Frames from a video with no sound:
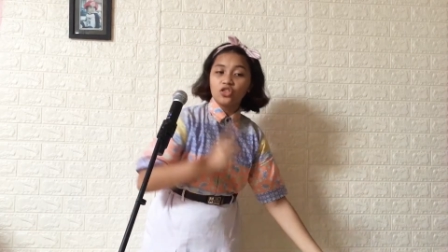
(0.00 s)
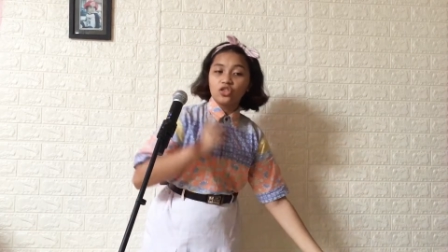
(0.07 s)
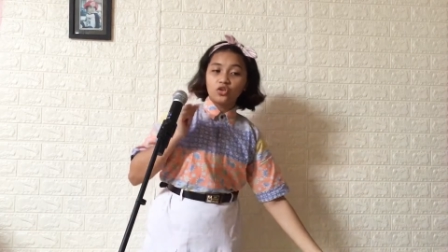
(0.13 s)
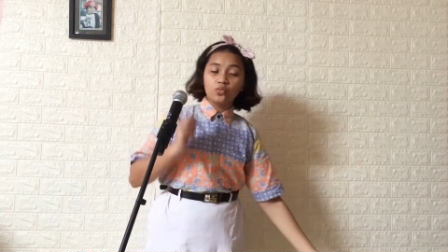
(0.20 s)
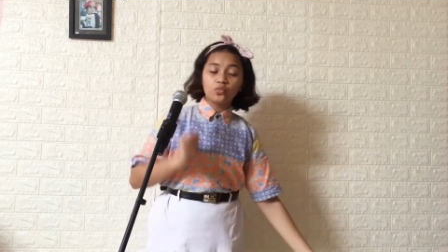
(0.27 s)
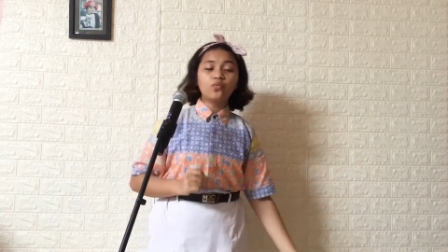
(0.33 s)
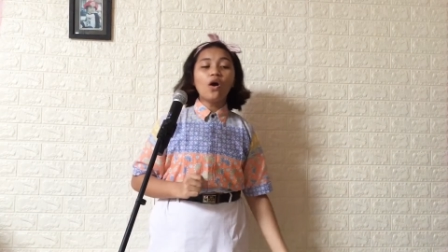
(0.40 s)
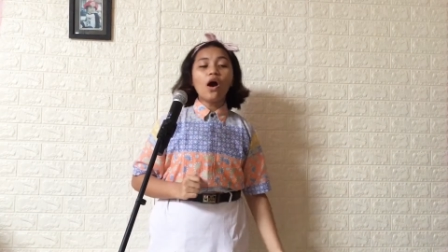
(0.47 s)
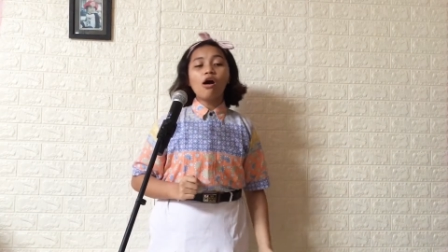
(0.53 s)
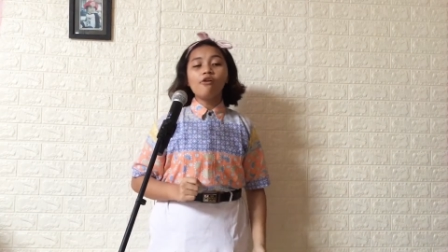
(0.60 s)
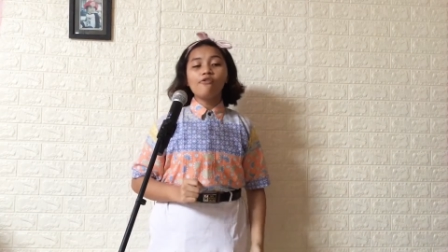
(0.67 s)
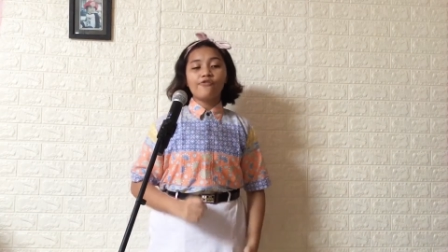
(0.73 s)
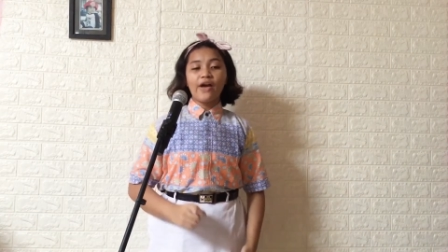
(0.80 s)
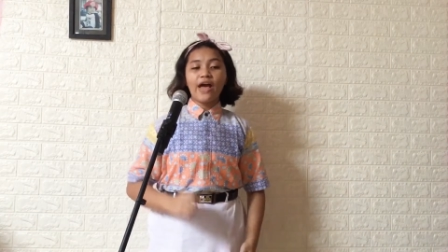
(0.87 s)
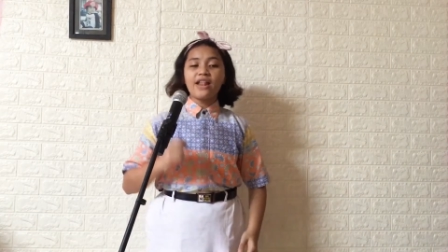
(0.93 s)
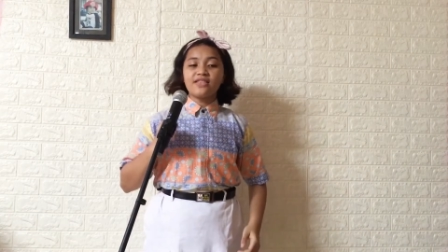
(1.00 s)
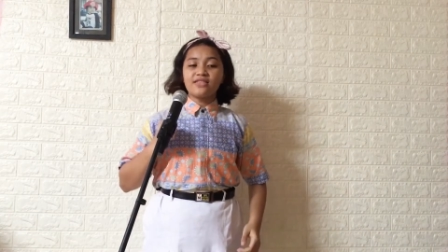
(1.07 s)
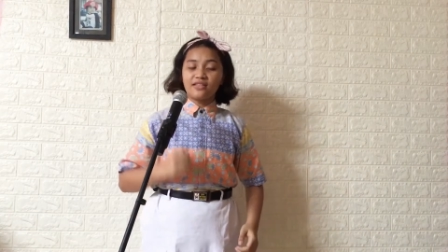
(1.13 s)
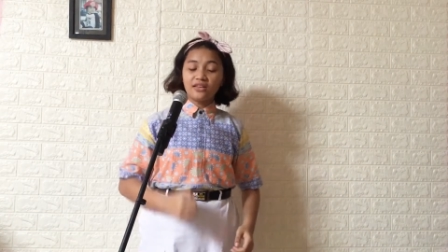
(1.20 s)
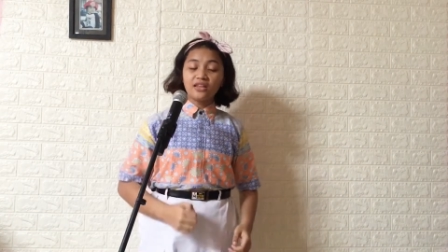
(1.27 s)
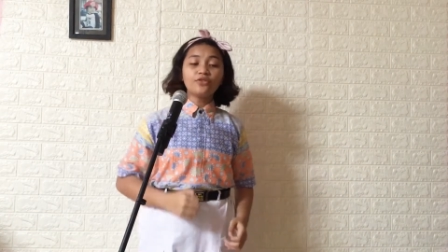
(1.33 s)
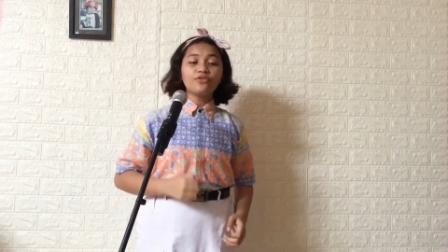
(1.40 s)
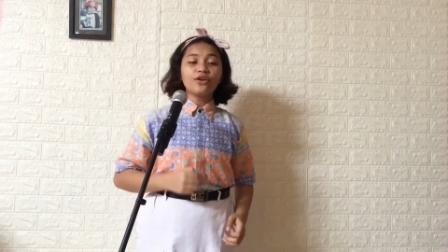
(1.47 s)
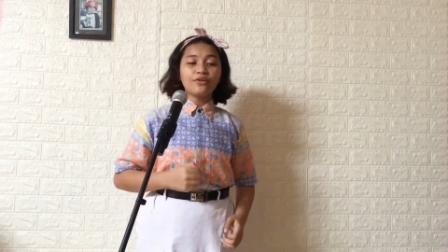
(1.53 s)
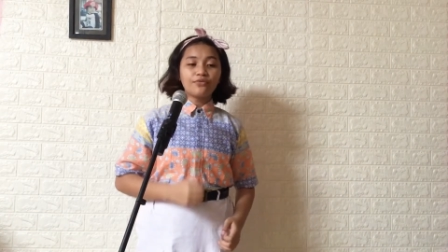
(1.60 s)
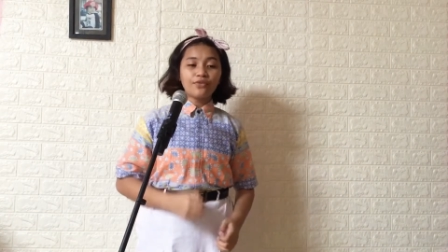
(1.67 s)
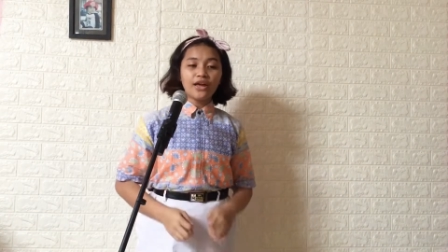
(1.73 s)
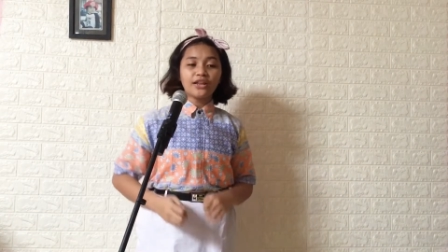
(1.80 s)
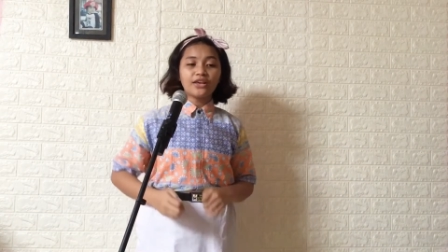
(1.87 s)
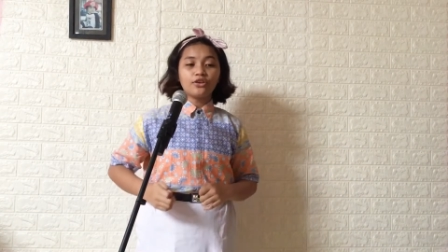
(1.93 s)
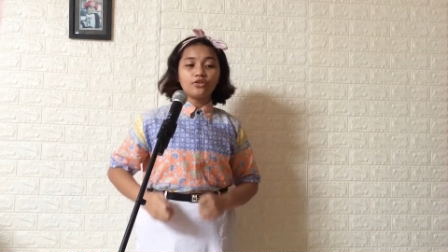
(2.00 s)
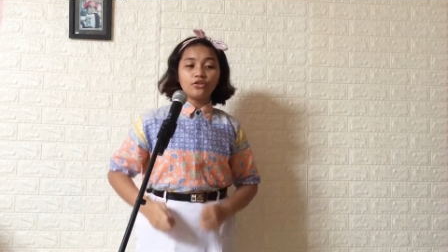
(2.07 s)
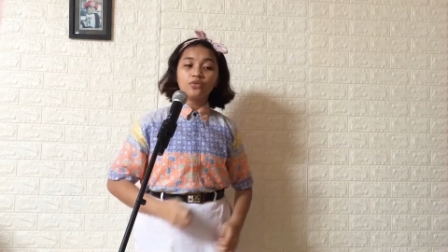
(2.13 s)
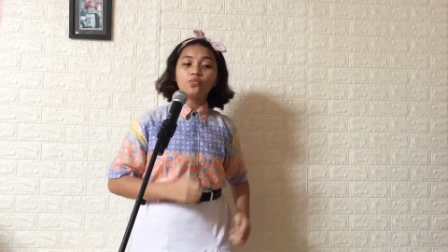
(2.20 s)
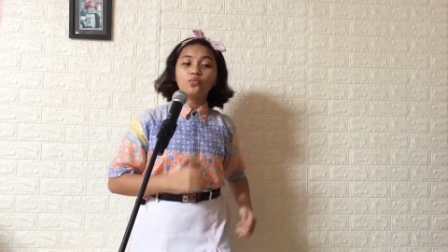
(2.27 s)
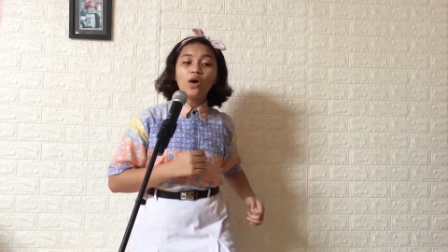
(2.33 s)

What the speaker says: the wolf and the Little Red Riding Hood